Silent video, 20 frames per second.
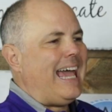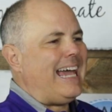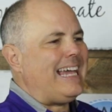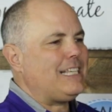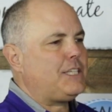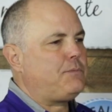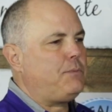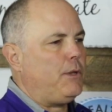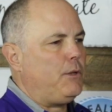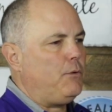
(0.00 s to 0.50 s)

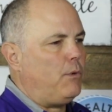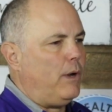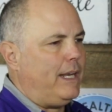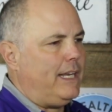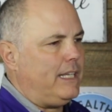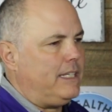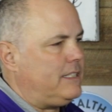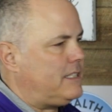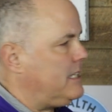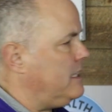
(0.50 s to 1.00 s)
as we
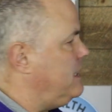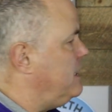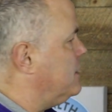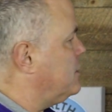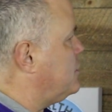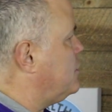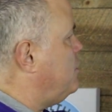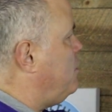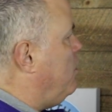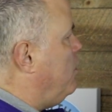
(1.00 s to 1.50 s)
went into
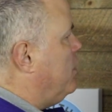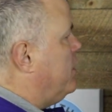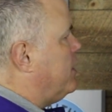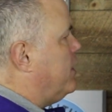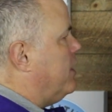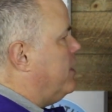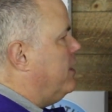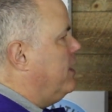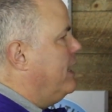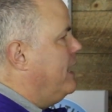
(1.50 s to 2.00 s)
this
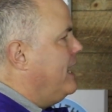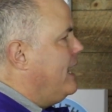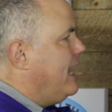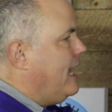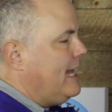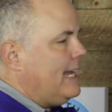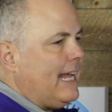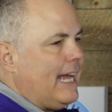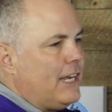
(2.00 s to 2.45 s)
quarter. And